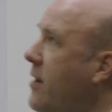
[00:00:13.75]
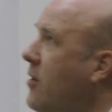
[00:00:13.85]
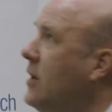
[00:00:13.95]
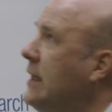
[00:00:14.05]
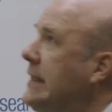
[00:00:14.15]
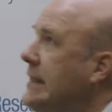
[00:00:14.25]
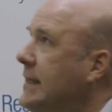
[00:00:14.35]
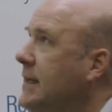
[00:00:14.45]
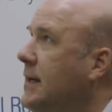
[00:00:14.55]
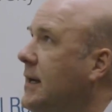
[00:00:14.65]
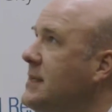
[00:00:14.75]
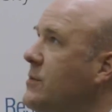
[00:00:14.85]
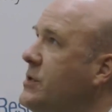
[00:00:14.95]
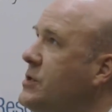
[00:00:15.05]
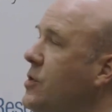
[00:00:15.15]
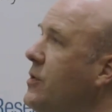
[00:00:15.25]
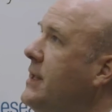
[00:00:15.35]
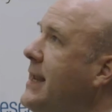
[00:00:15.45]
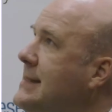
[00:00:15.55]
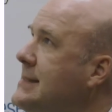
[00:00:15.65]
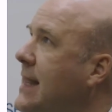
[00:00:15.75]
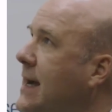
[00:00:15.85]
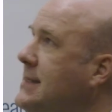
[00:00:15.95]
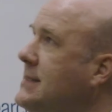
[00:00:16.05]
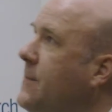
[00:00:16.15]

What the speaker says: marrow, as I would show in the next slide.